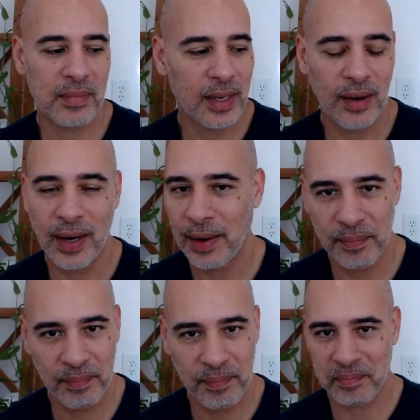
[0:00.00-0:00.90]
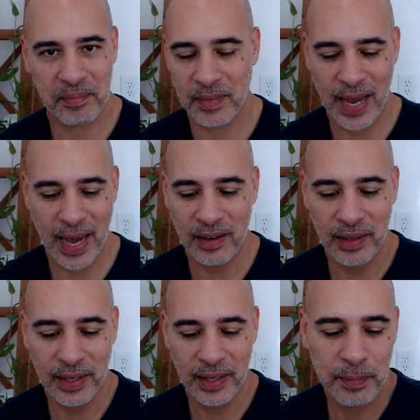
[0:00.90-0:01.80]
I handled
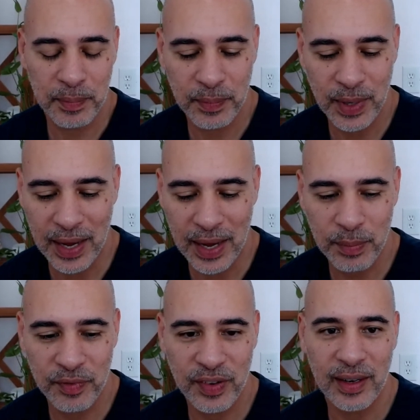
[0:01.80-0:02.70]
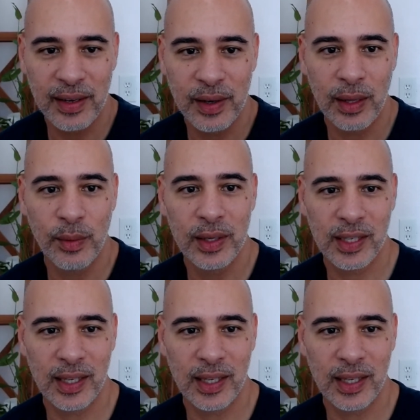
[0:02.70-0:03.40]
it, I think, fairly well with